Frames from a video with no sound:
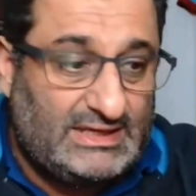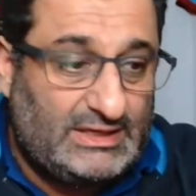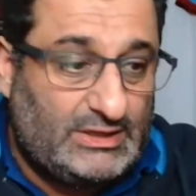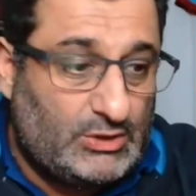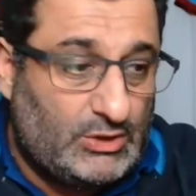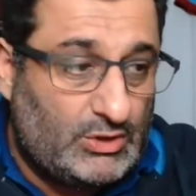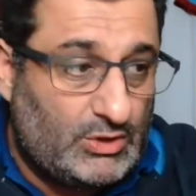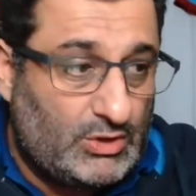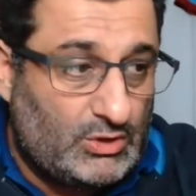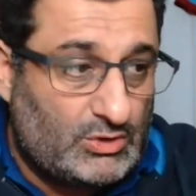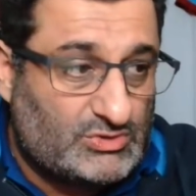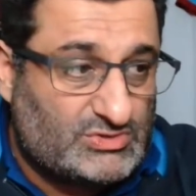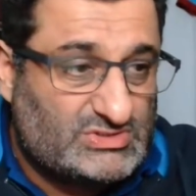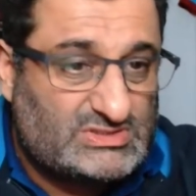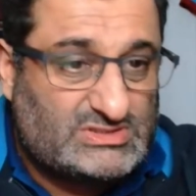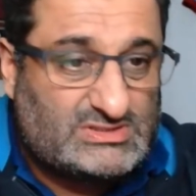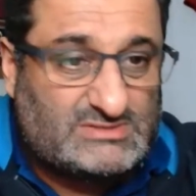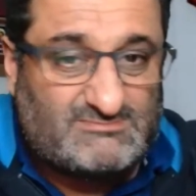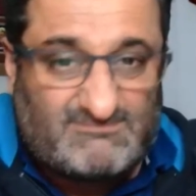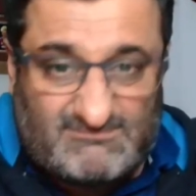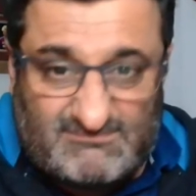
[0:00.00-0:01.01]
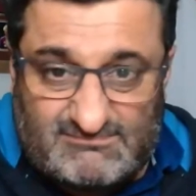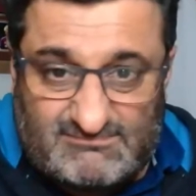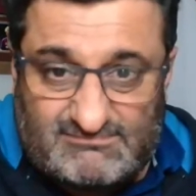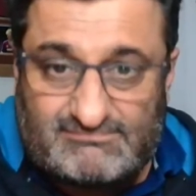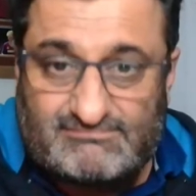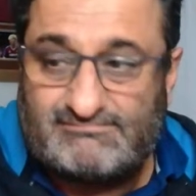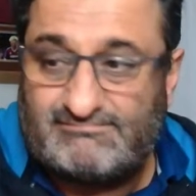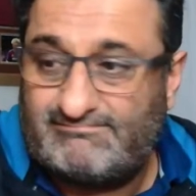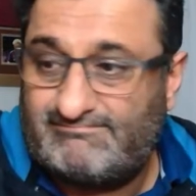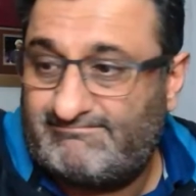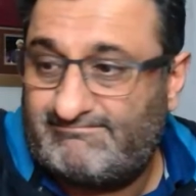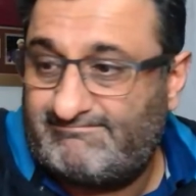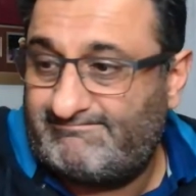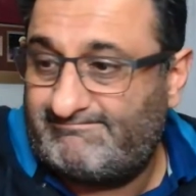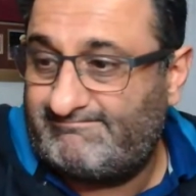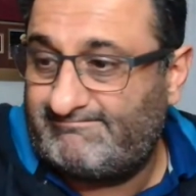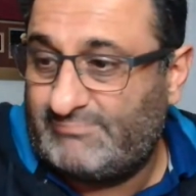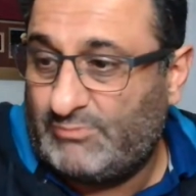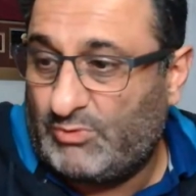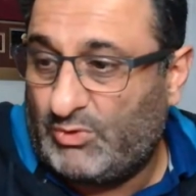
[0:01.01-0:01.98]
Kudos,
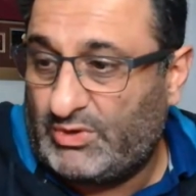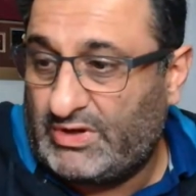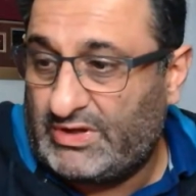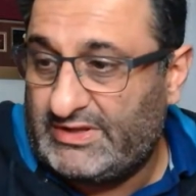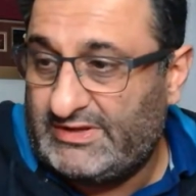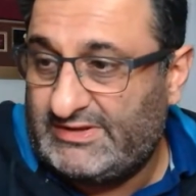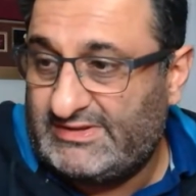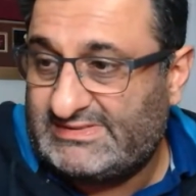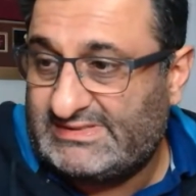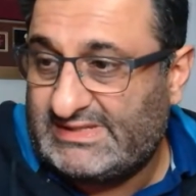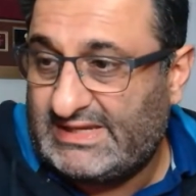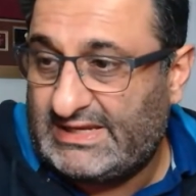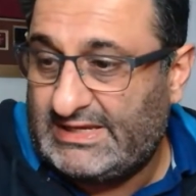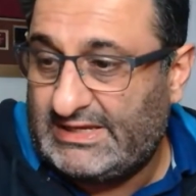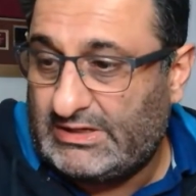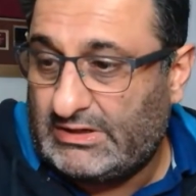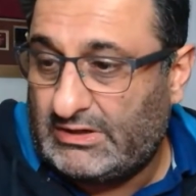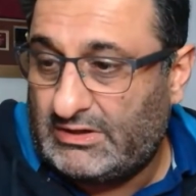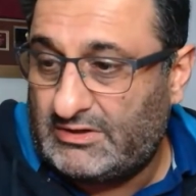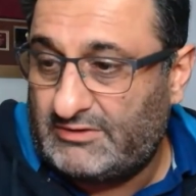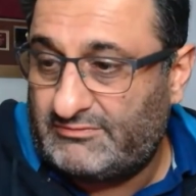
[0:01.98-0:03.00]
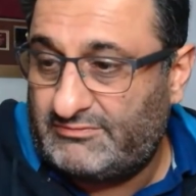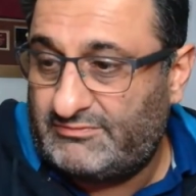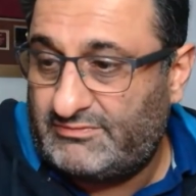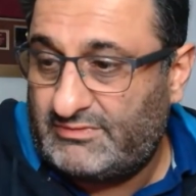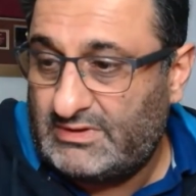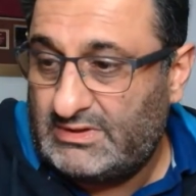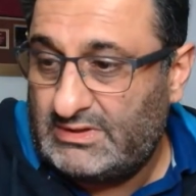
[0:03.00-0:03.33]
what can you say? He kind of